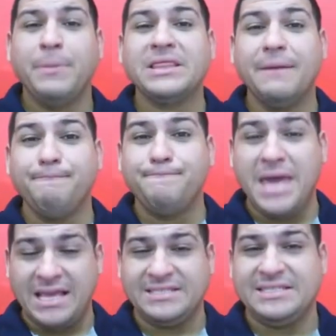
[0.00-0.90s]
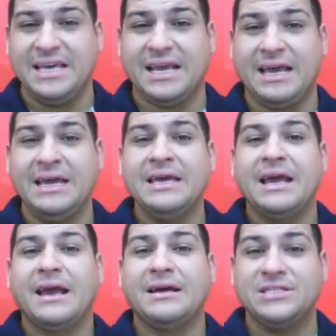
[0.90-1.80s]
But the basic
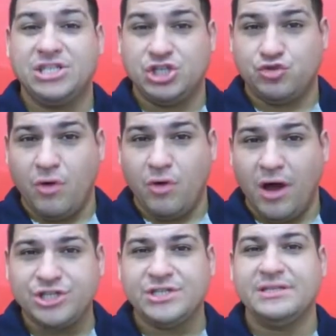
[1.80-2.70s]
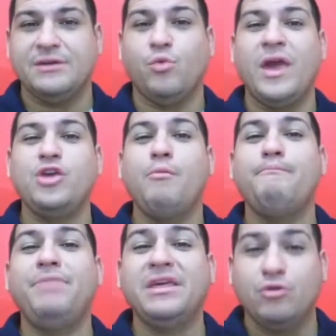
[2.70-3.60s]
construction, the way you
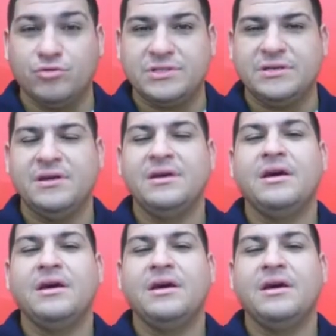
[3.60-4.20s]
build